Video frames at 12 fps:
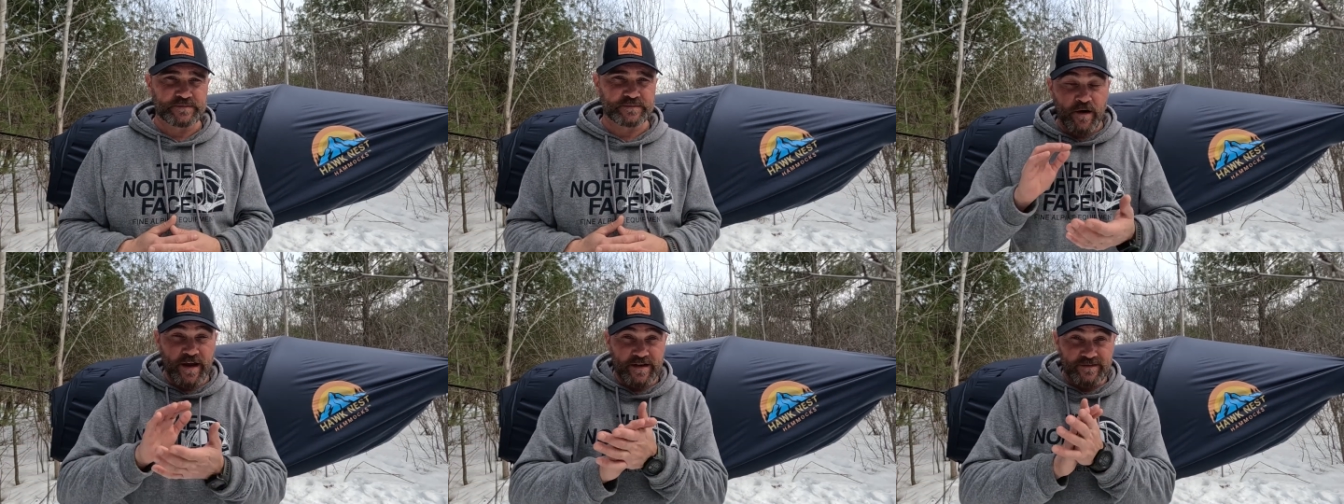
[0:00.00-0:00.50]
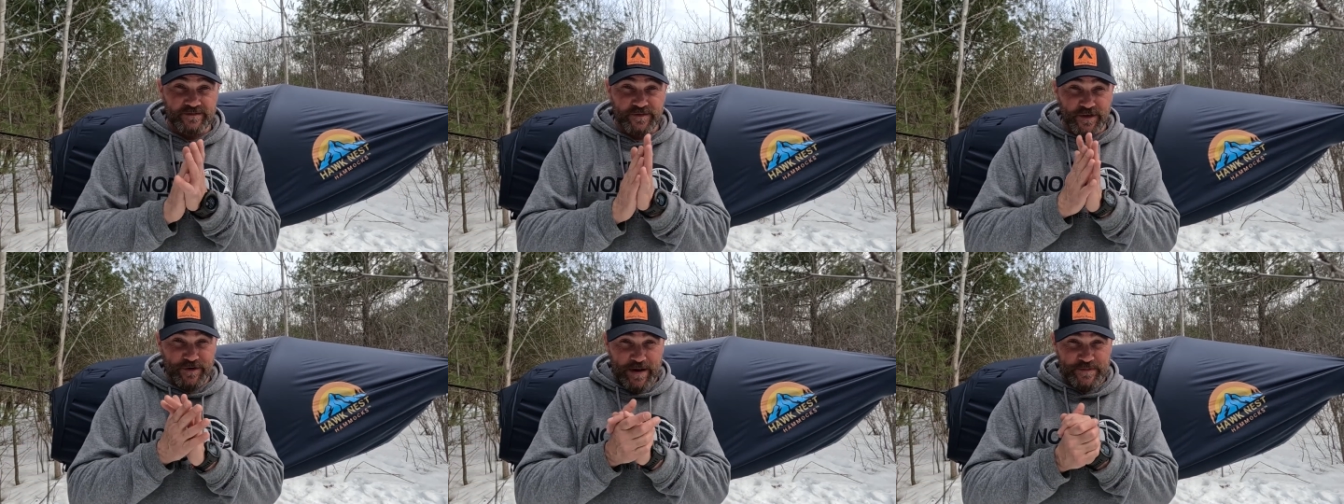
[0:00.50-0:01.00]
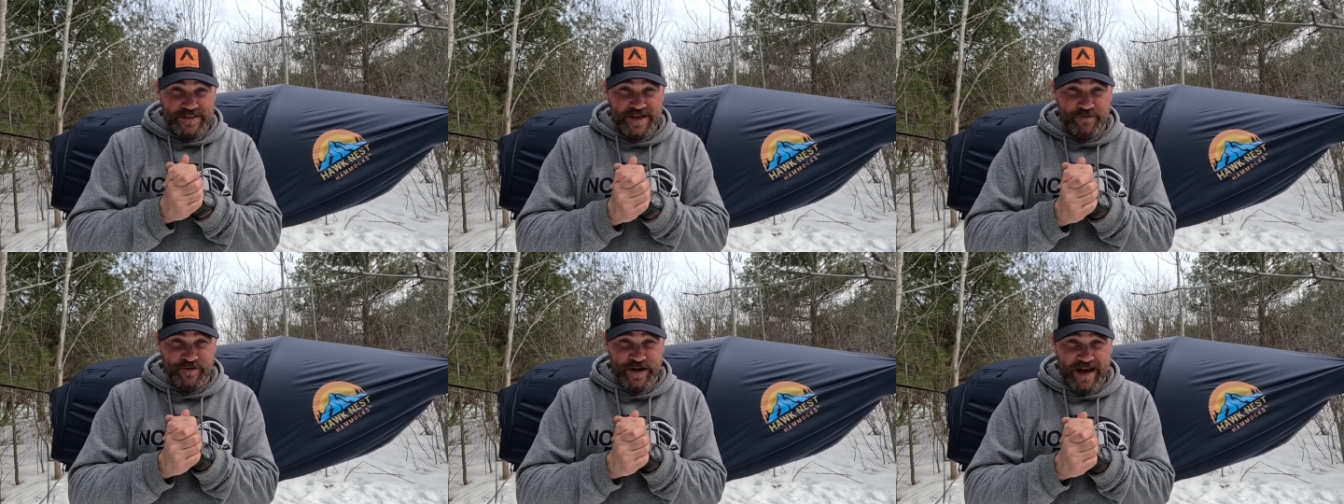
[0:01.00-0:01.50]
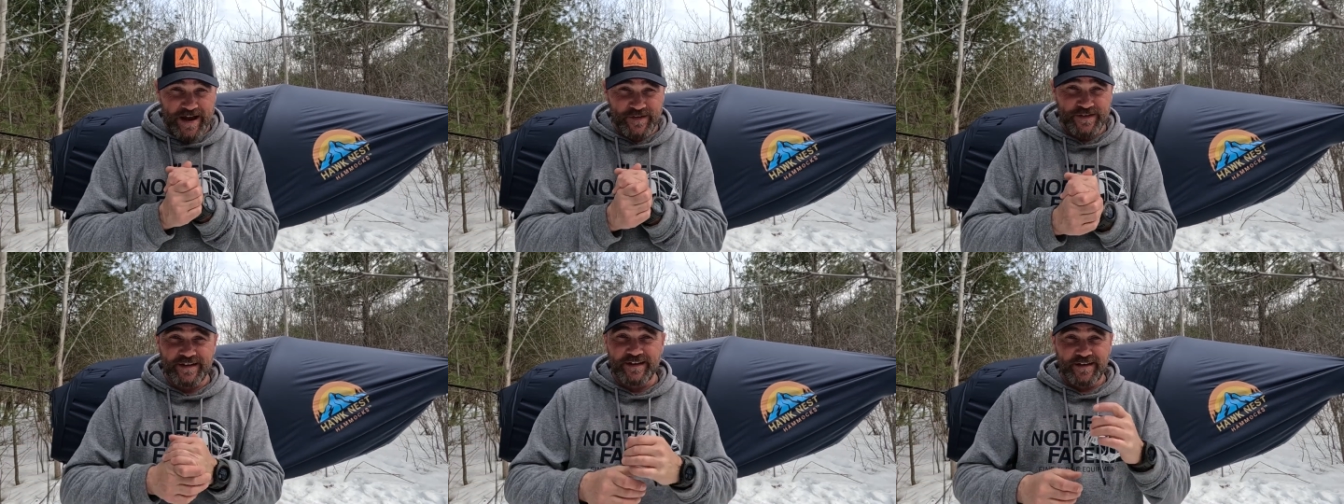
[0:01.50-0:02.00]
All right, we're gonna wrap this up for now.